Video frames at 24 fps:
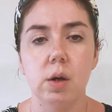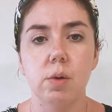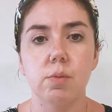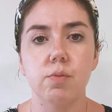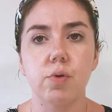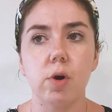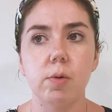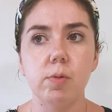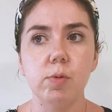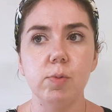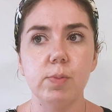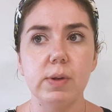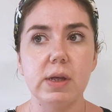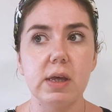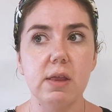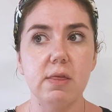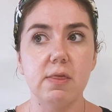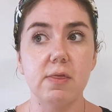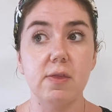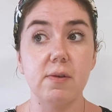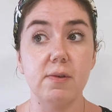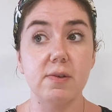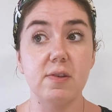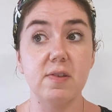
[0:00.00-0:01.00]
Probably
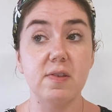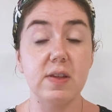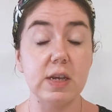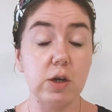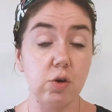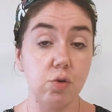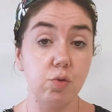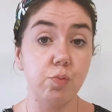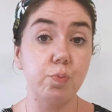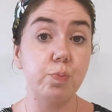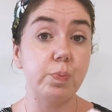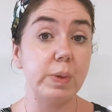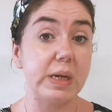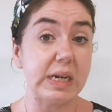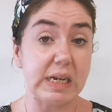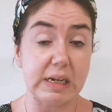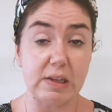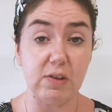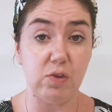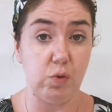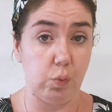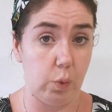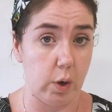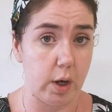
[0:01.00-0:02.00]
the single
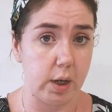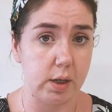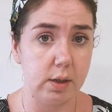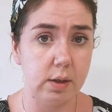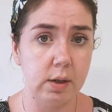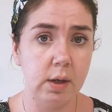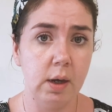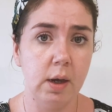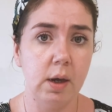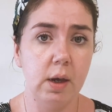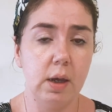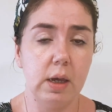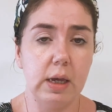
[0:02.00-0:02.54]
biggest one